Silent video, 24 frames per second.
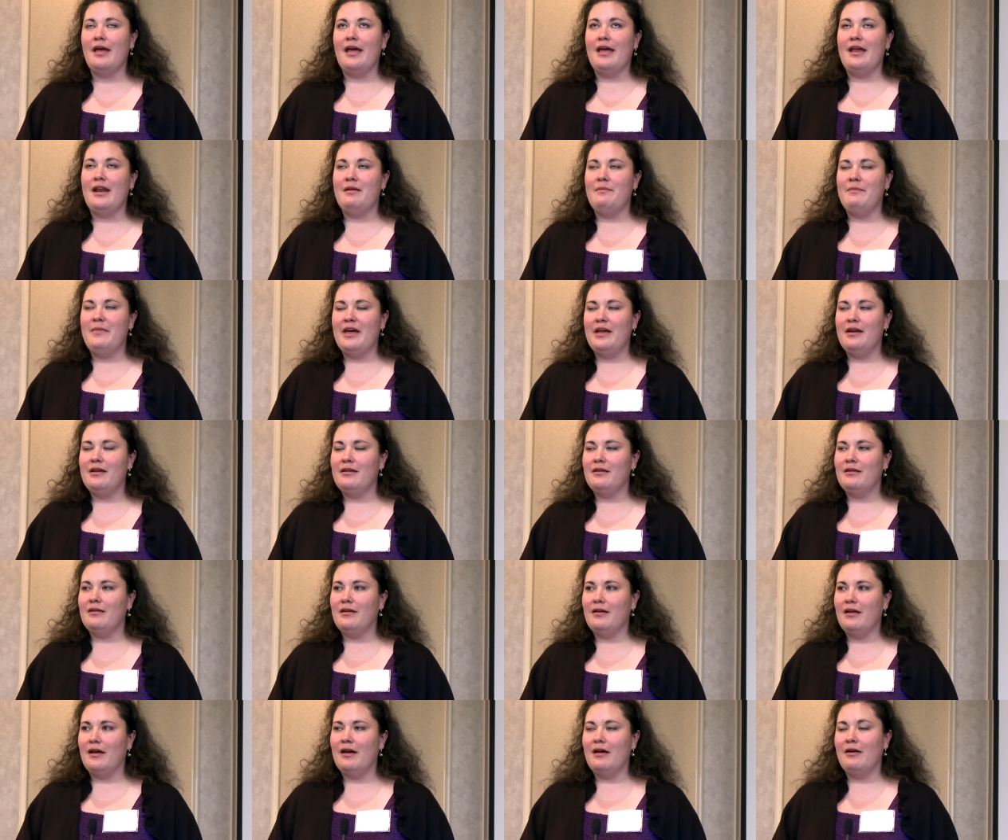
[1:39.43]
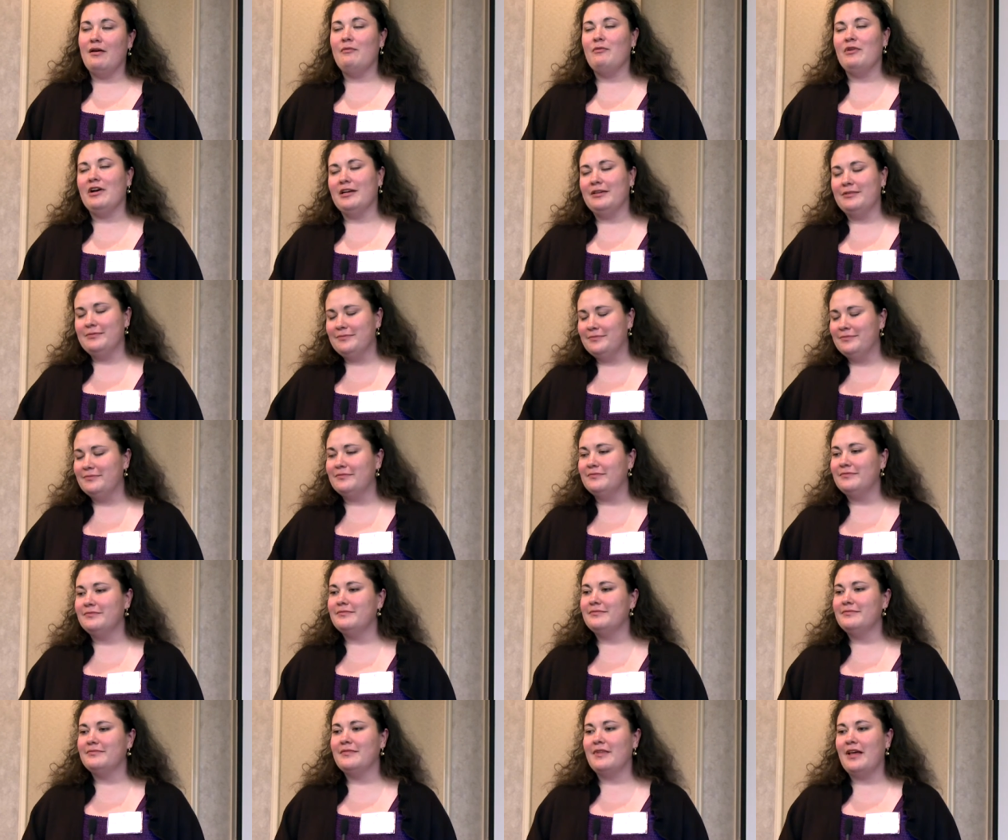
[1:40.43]
And I met, uh, well,
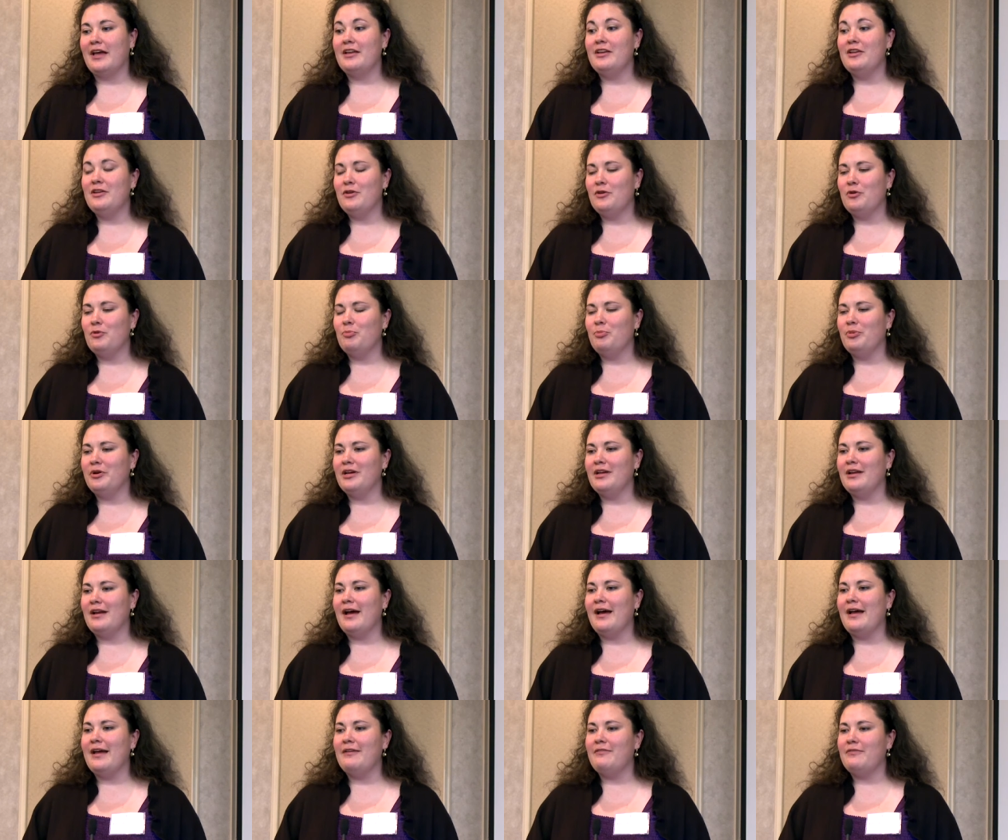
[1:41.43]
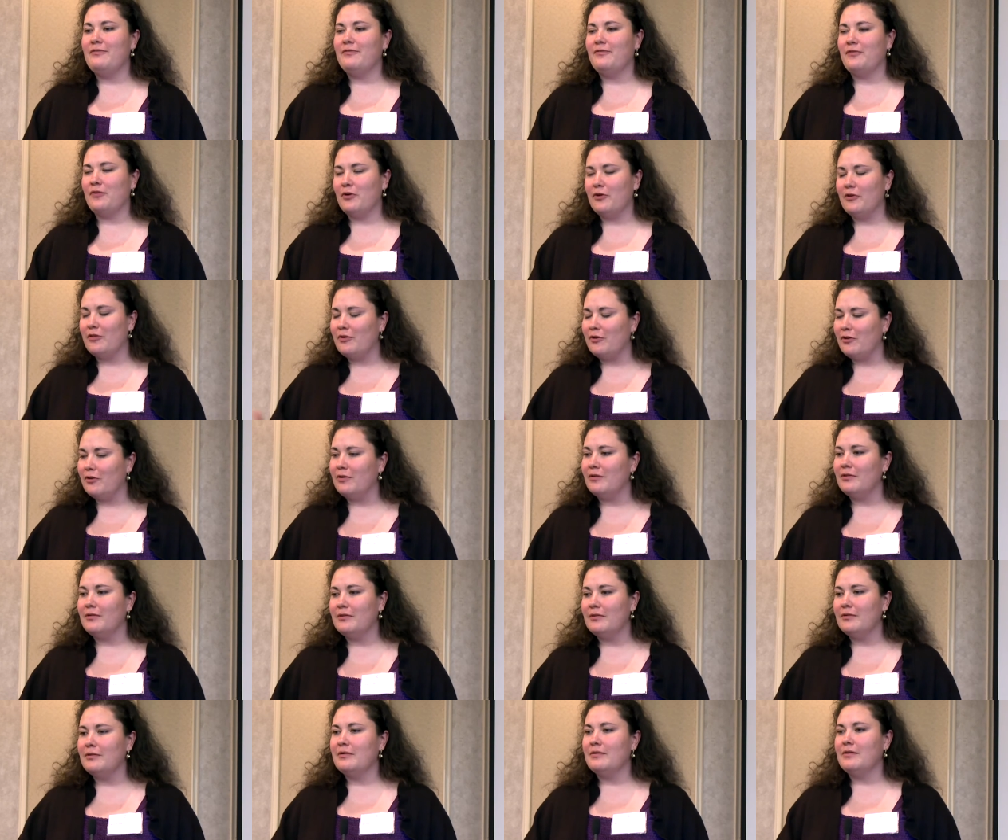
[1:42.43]
I knew, but I further
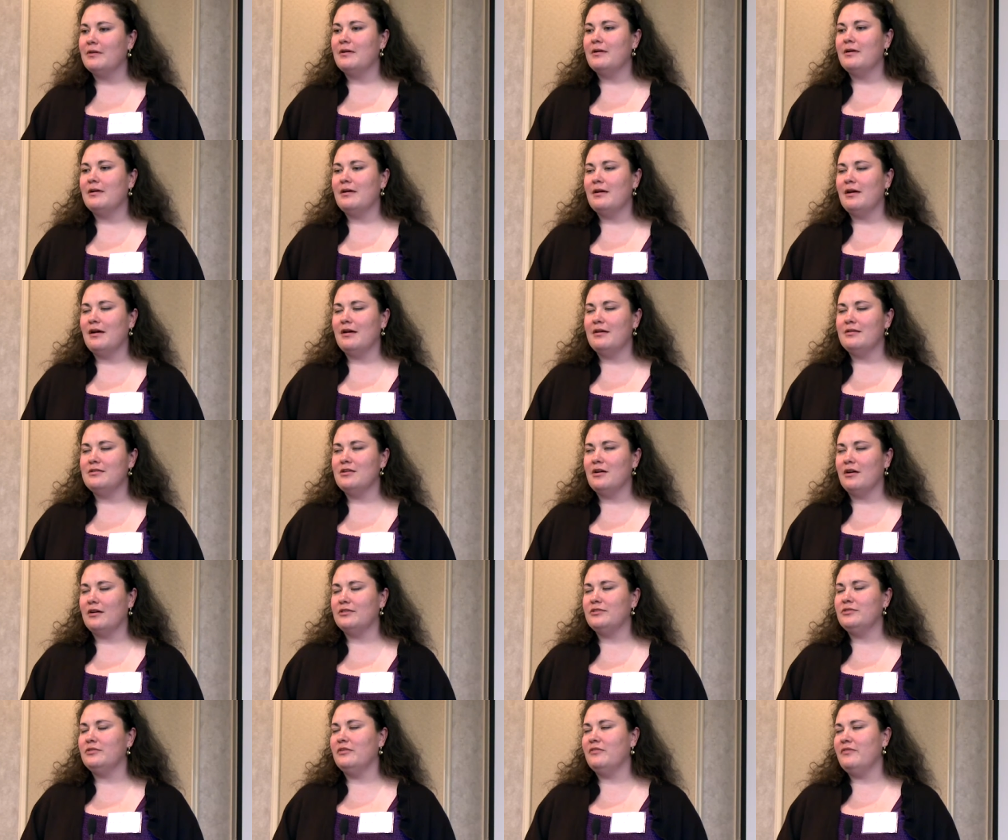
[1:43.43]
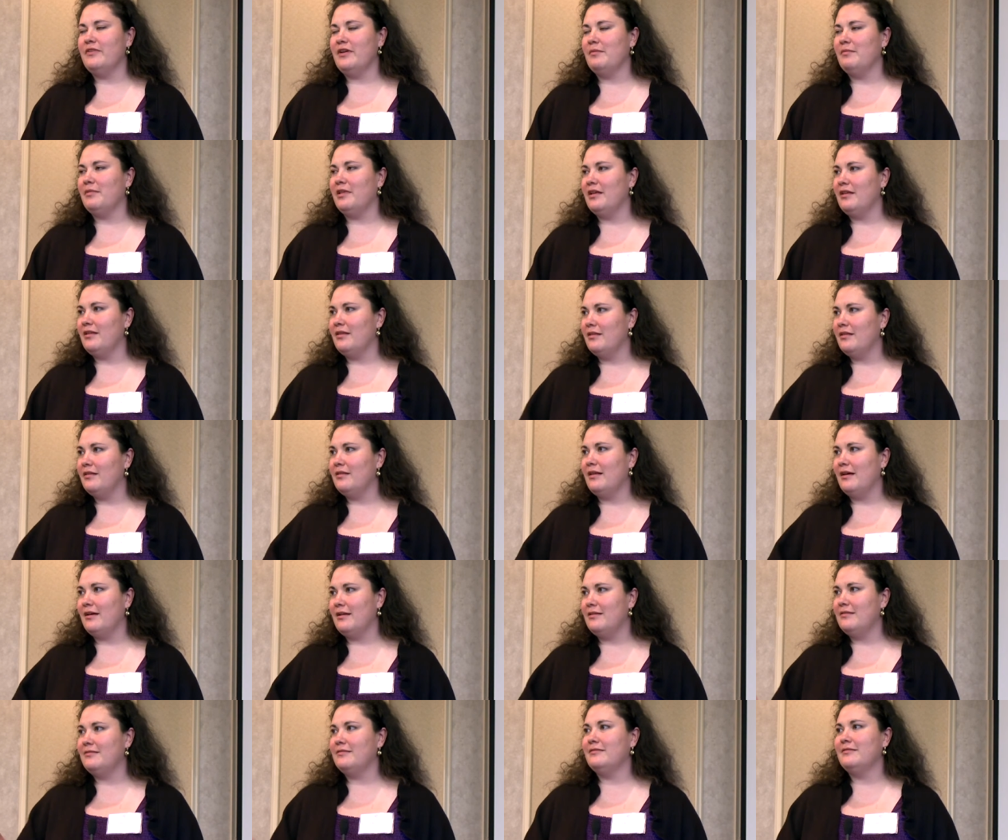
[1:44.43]
uh, talked to a family
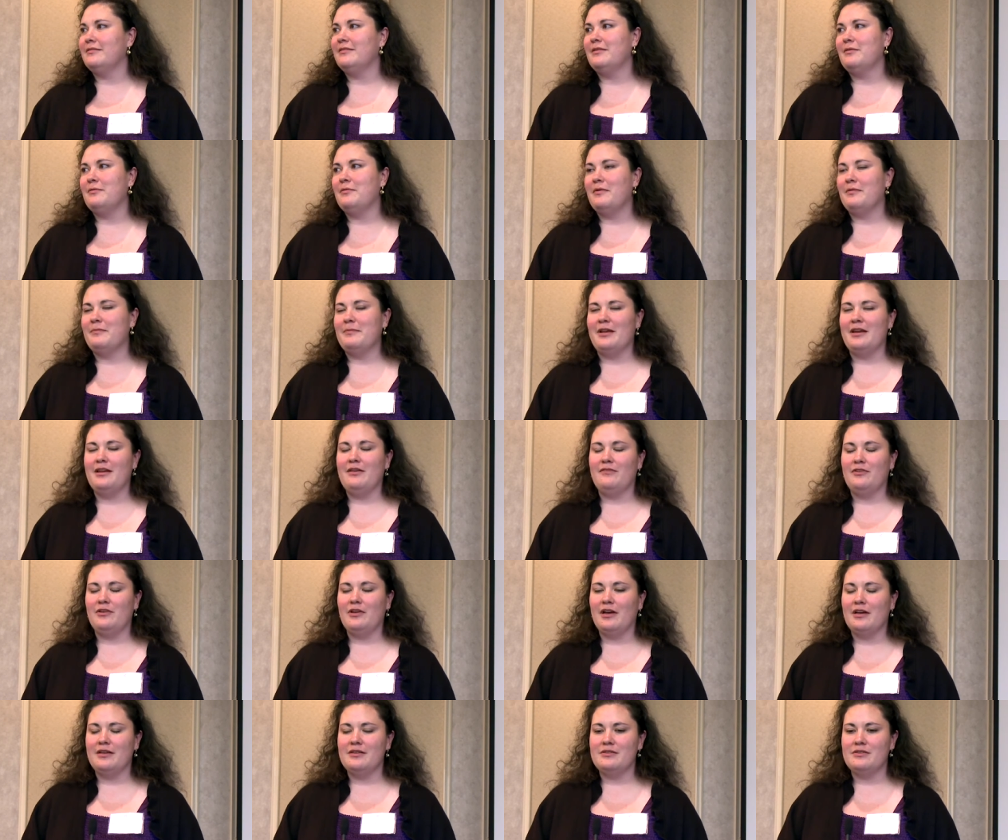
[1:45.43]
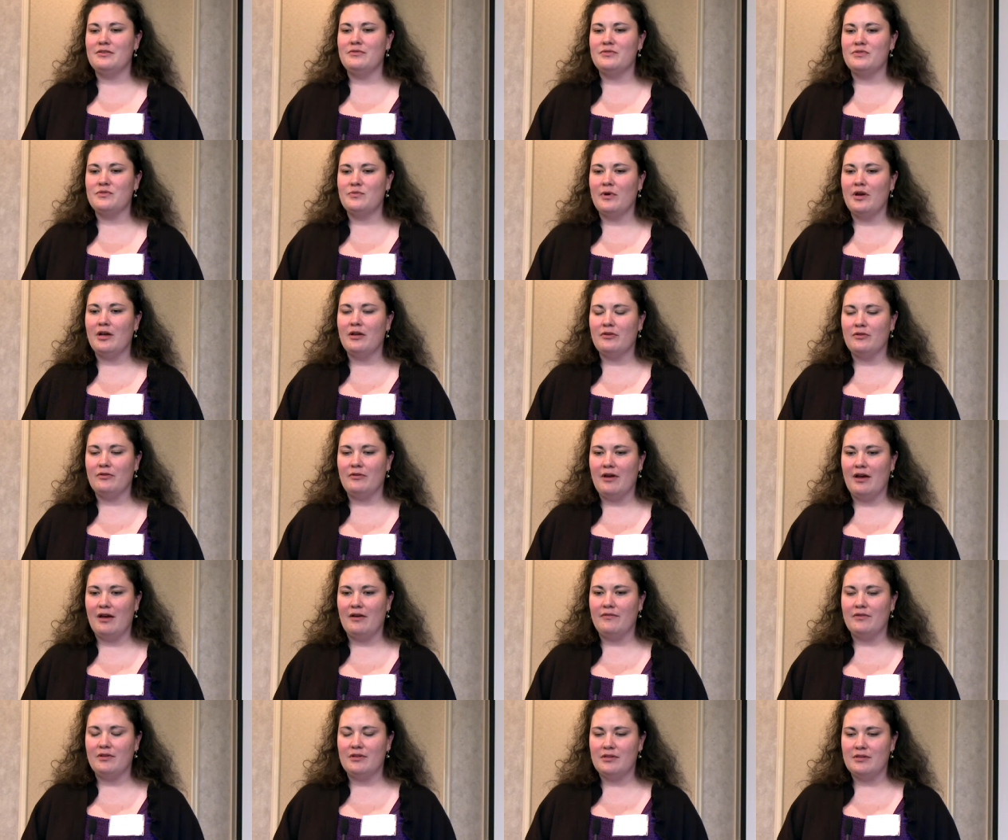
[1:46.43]
that many of you guys know as well who
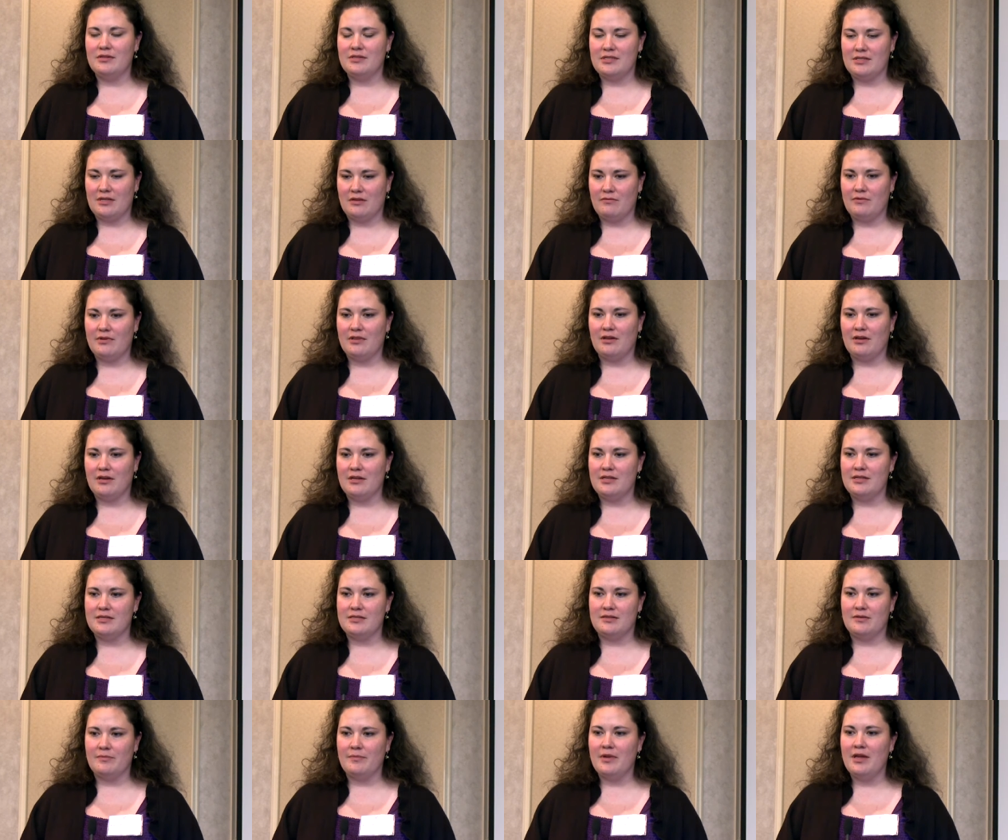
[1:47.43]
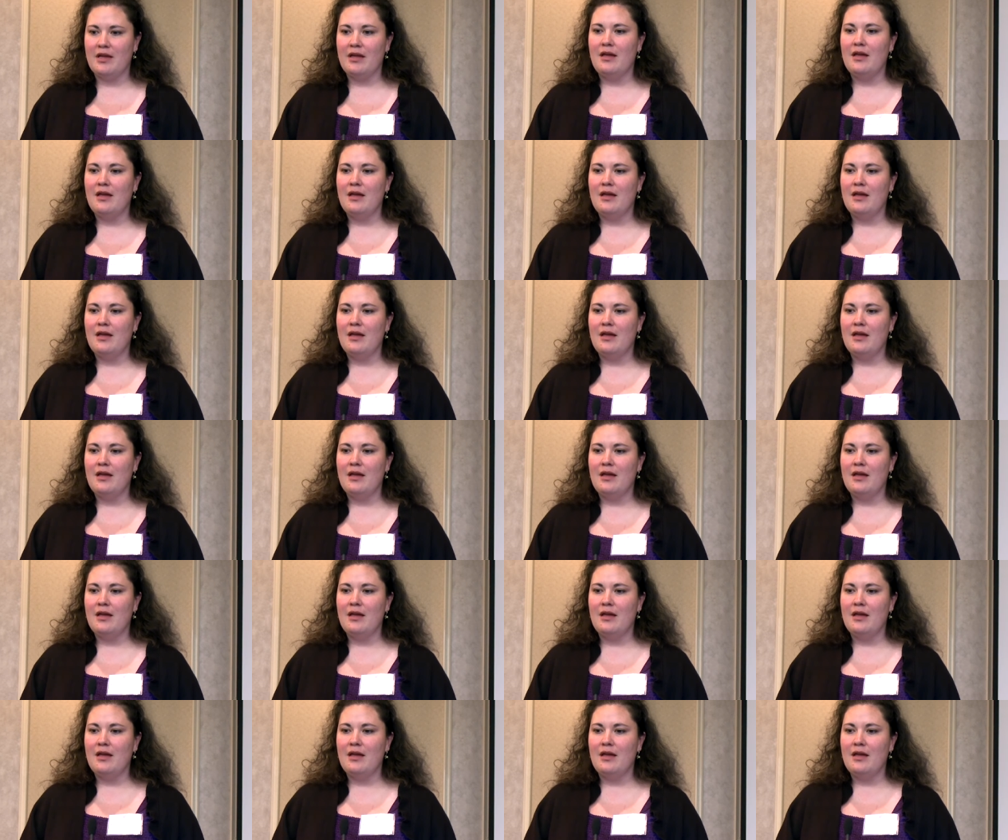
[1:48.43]
have a son with autism,